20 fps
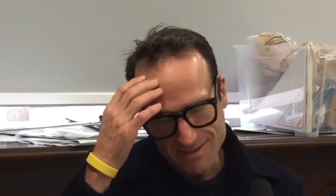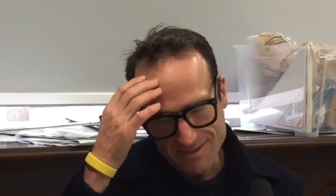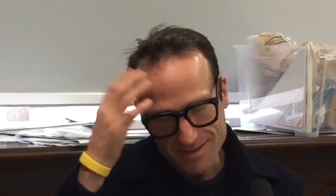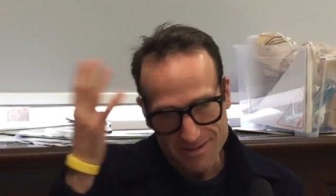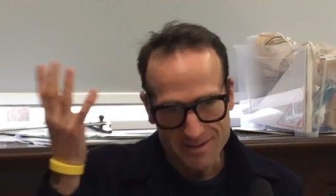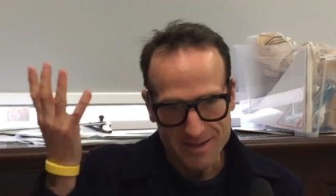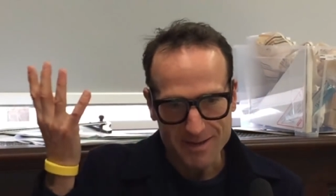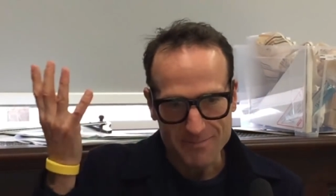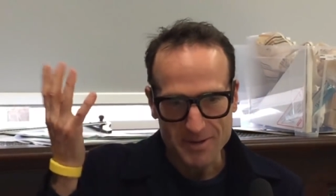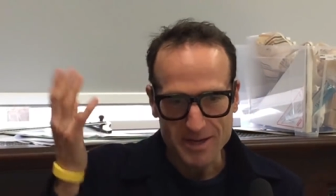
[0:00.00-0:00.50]
I
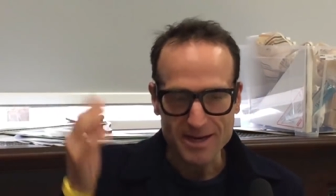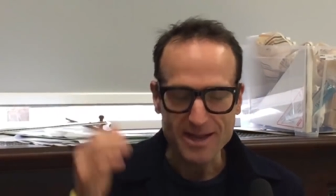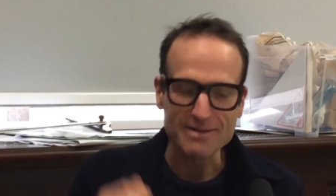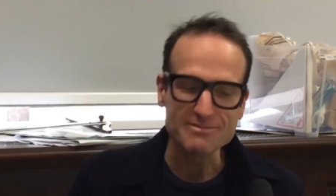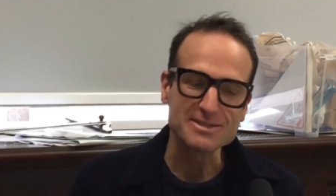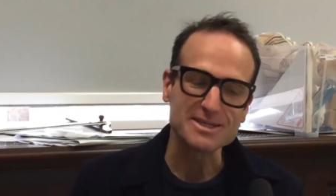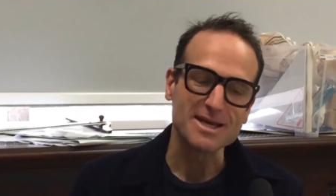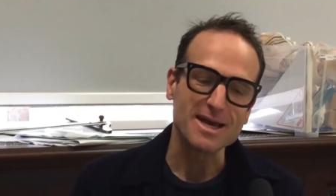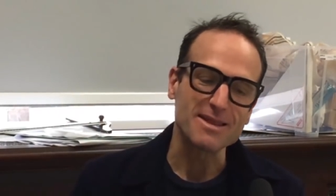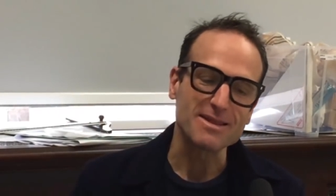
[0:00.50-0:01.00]
gotta get my
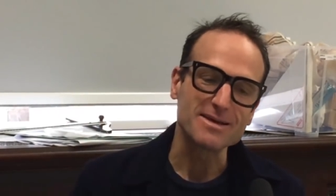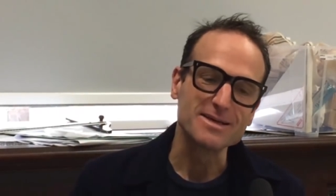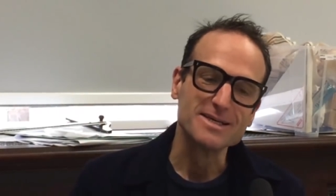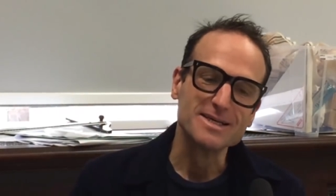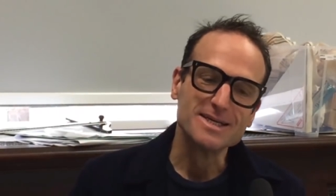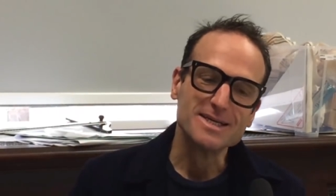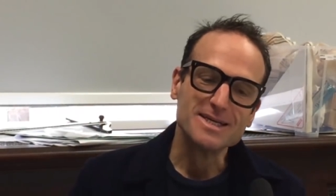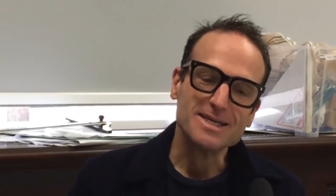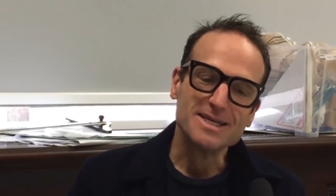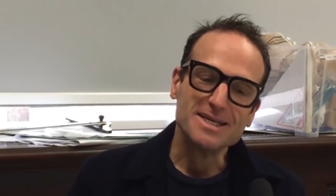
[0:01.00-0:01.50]
life together.
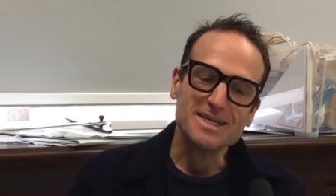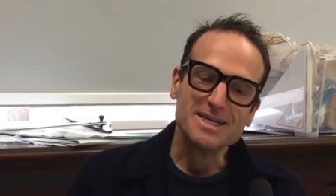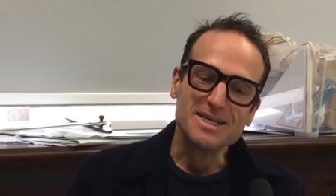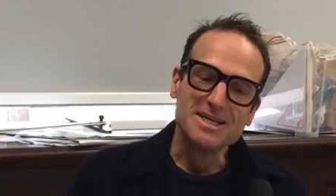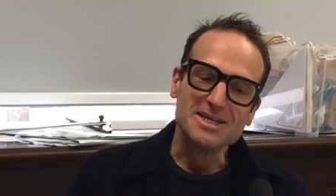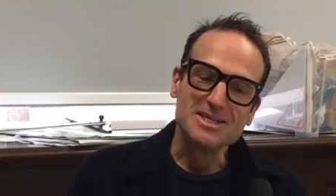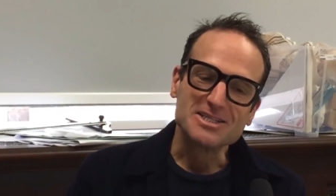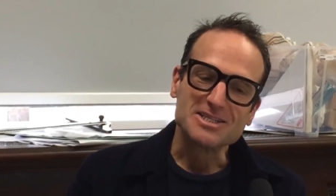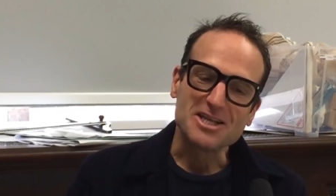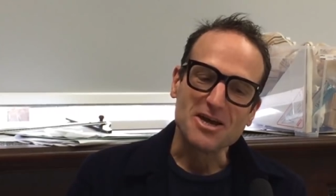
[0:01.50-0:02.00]

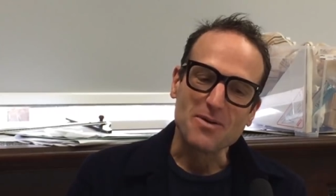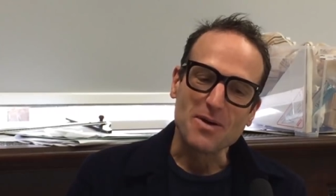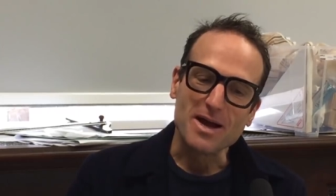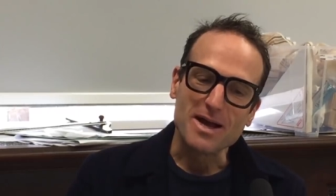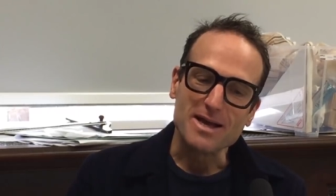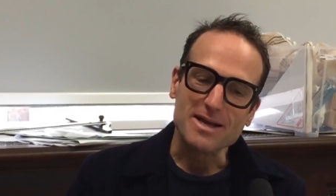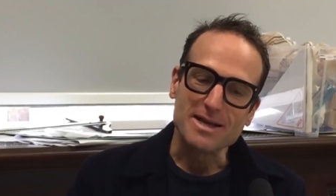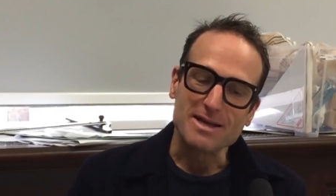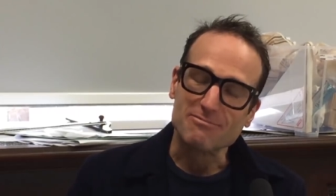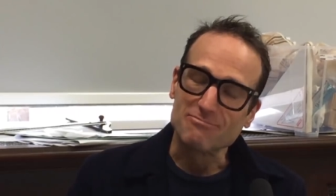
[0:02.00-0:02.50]
So
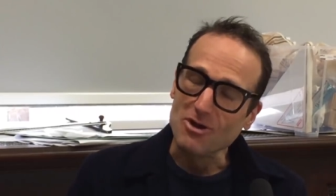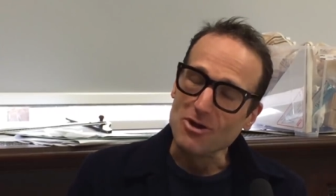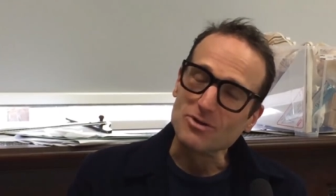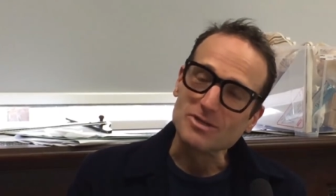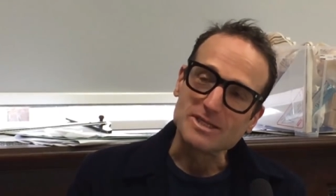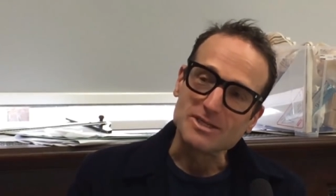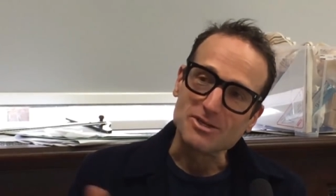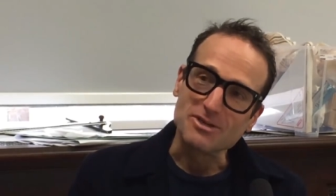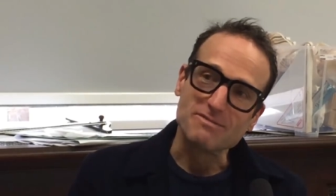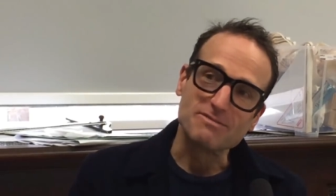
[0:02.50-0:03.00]
I
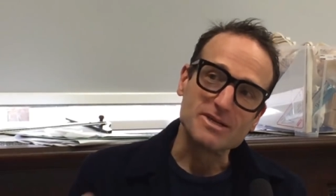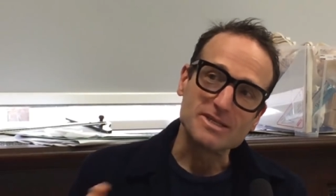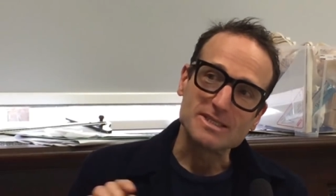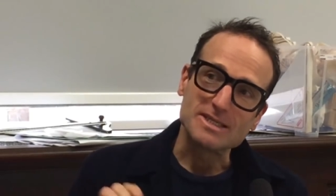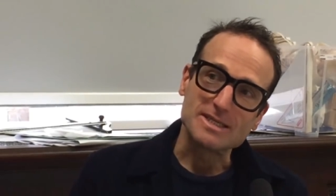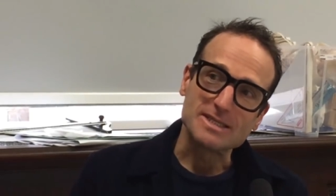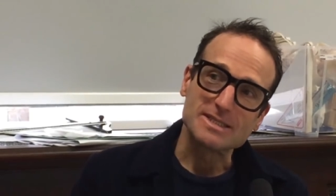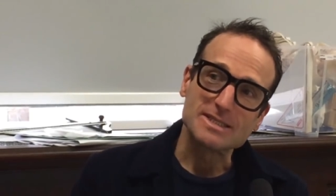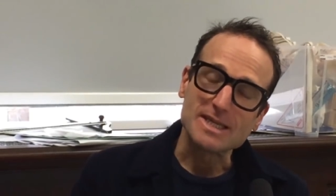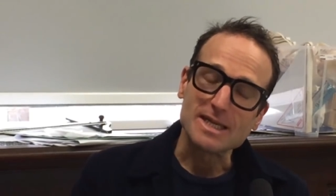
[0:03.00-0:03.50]
enrolled in
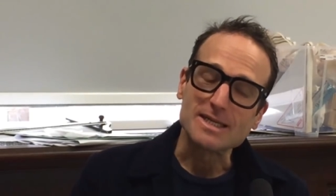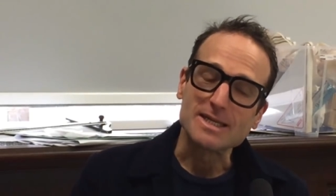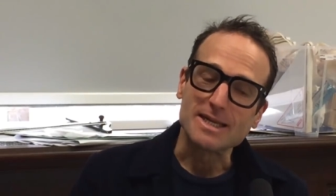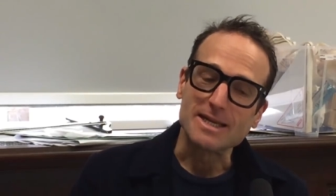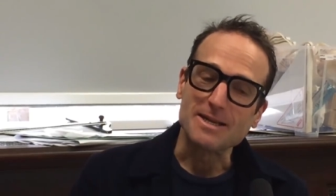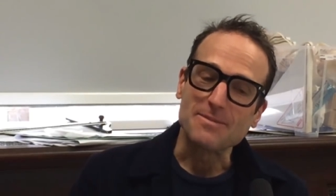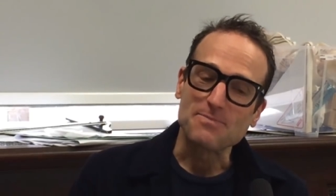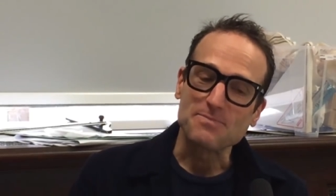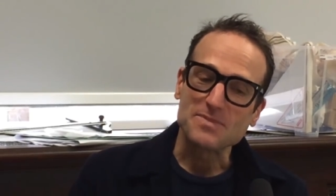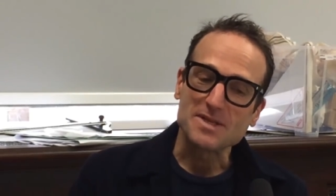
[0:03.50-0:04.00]
university in
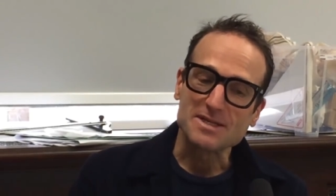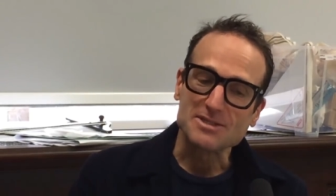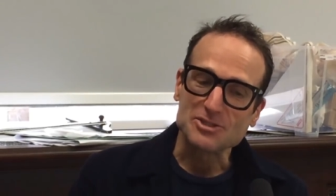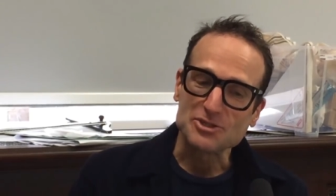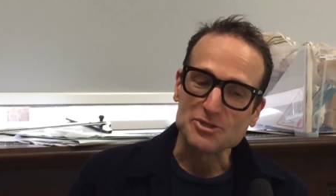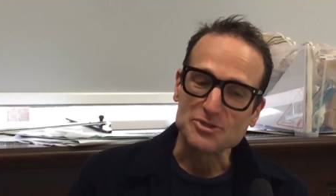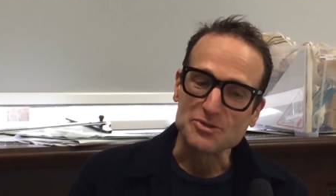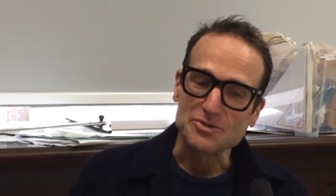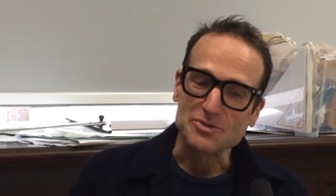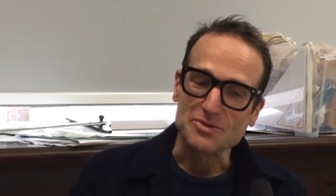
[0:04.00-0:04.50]
Sydney
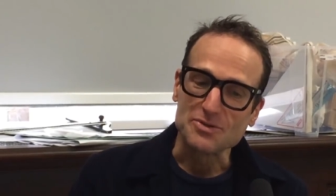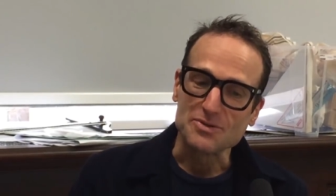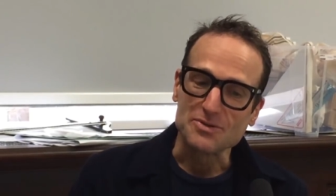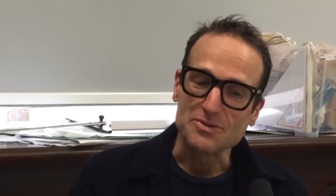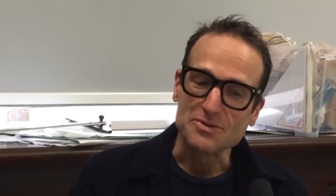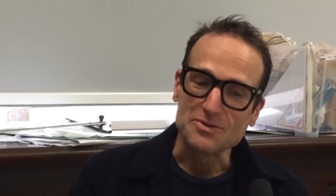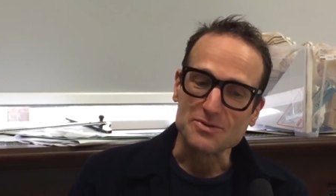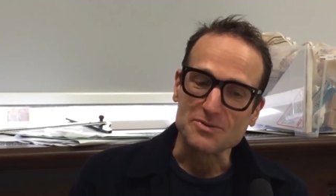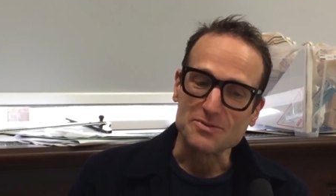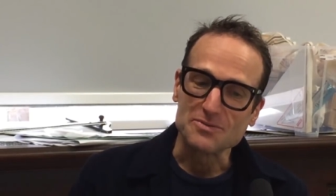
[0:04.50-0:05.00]

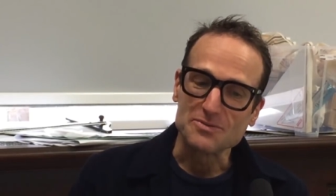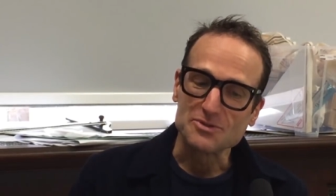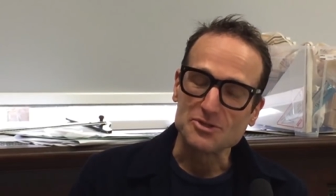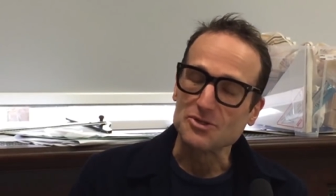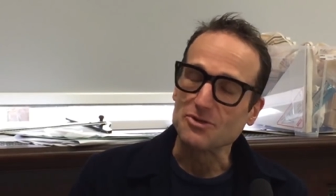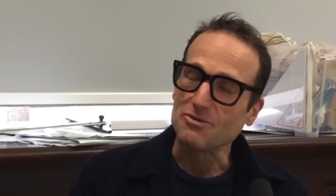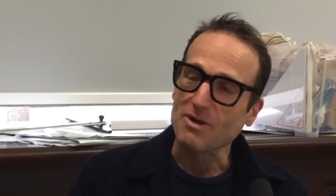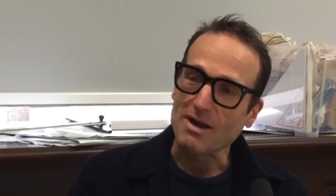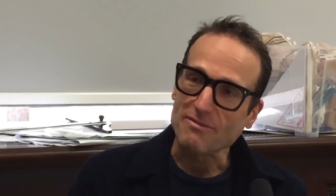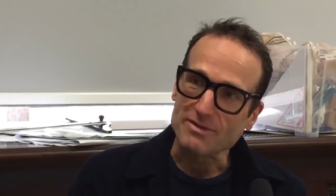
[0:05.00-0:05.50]
to
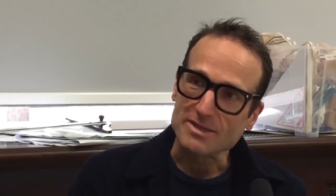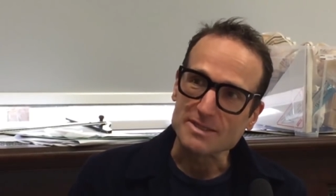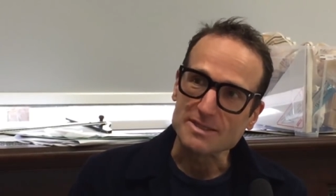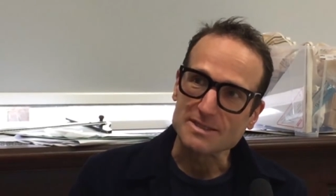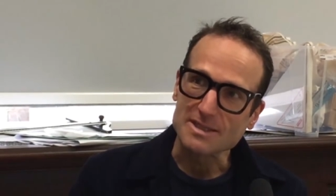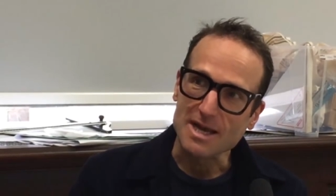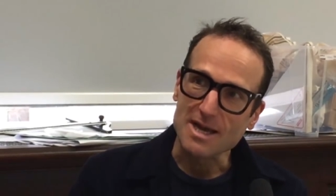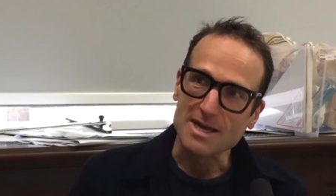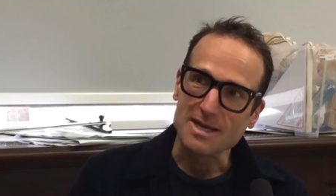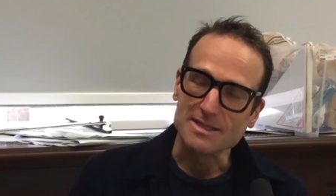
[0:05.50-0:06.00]
do graphic
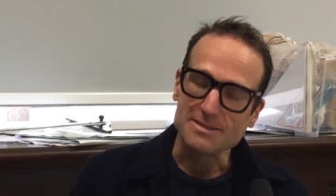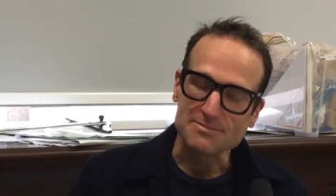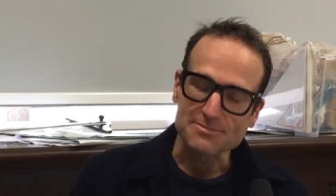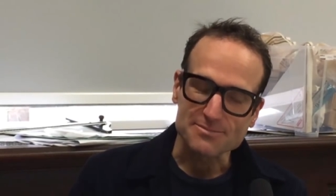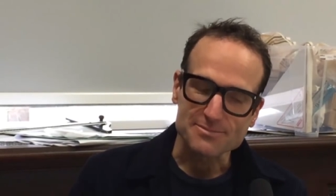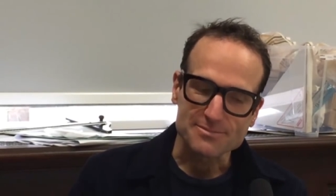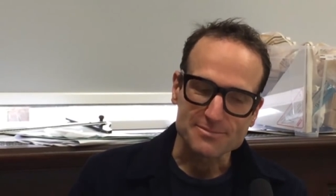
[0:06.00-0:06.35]
design.